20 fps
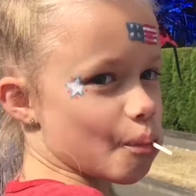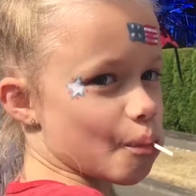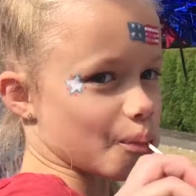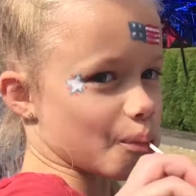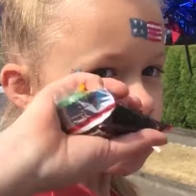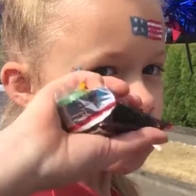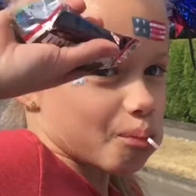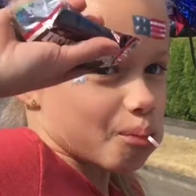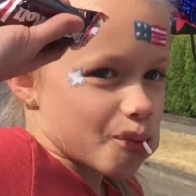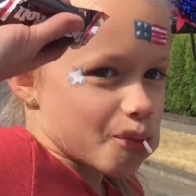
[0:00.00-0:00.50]

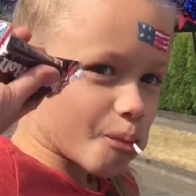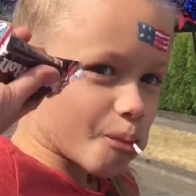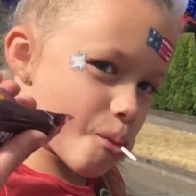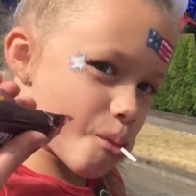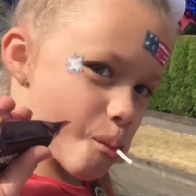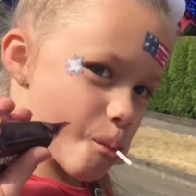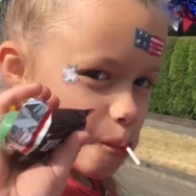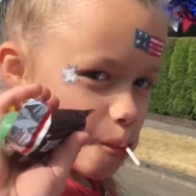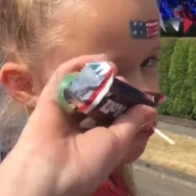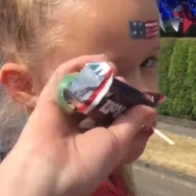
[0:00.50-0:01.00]
know,
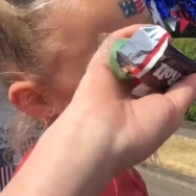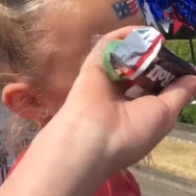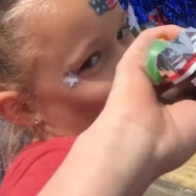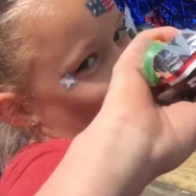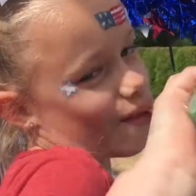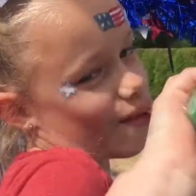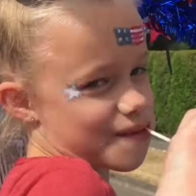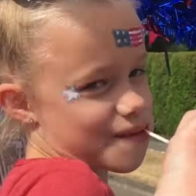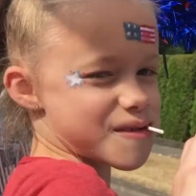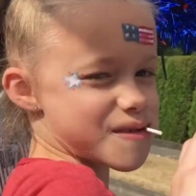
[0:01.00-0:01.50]
and
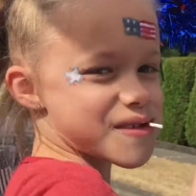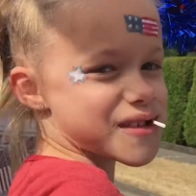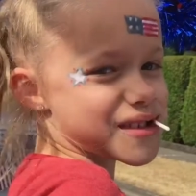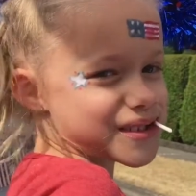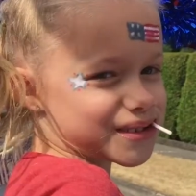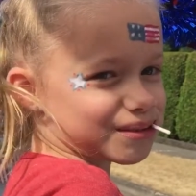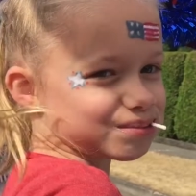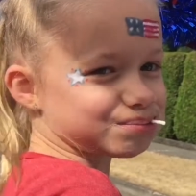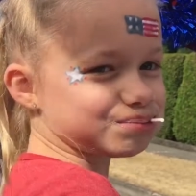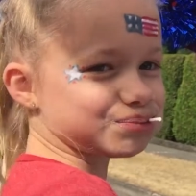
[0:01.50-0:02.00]

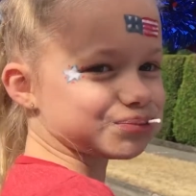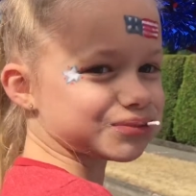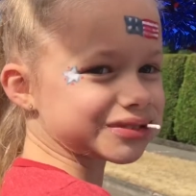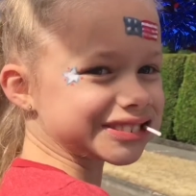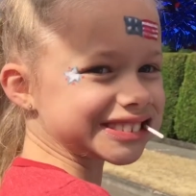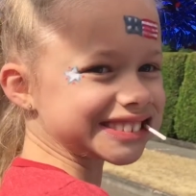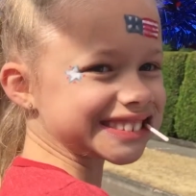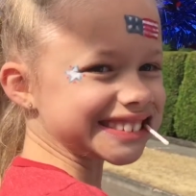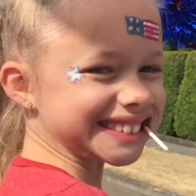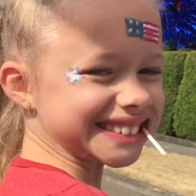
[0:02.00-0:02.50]
I know
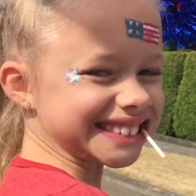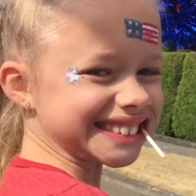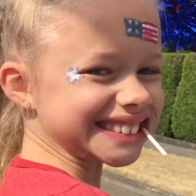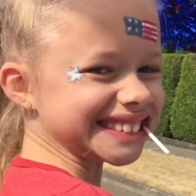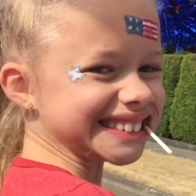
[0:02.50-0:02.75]
that